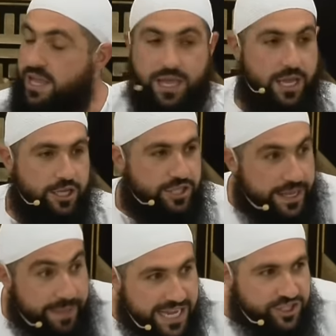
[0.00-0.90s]
So
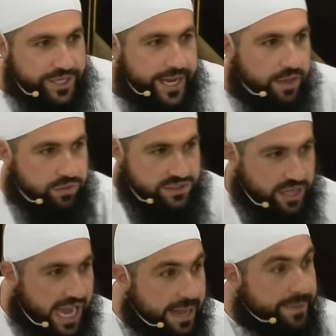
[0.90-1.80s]
imagine now the
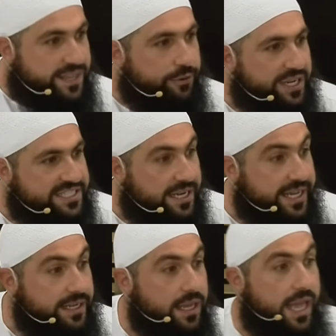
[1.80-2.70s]
Sahaba, they're
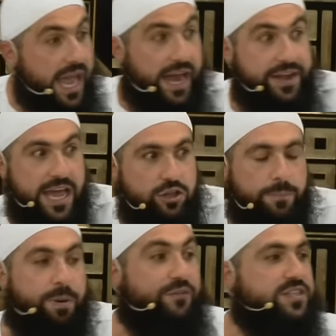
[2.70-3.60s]
wrestling, and now the
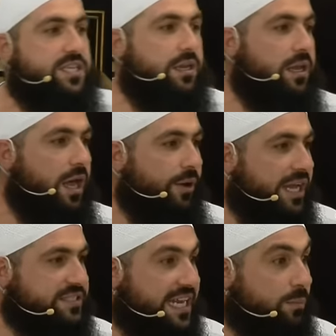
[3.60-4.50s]
Prophet
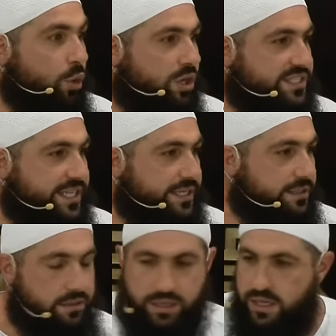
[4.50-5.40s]
wasallam walks in.
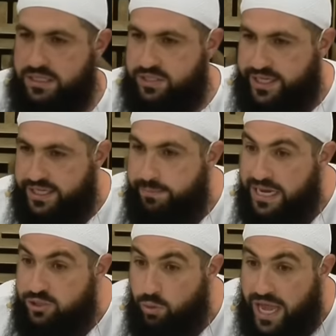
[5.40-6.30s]
So you can
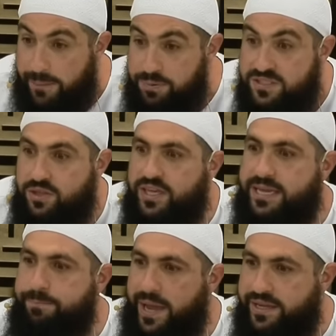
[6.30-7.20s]
imagine what happens to the
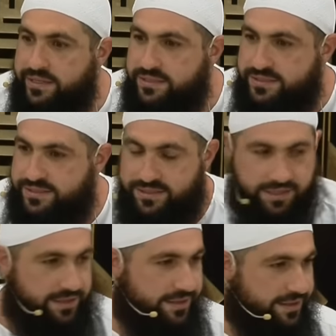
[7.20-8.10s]
companions.
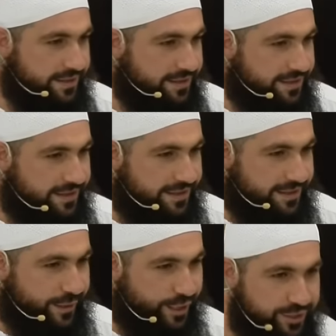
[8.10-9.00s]

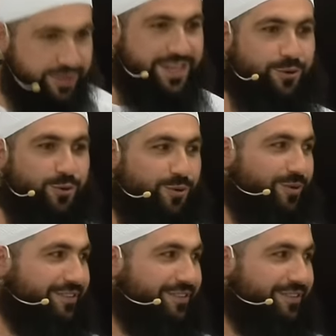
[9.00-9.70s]
So they all,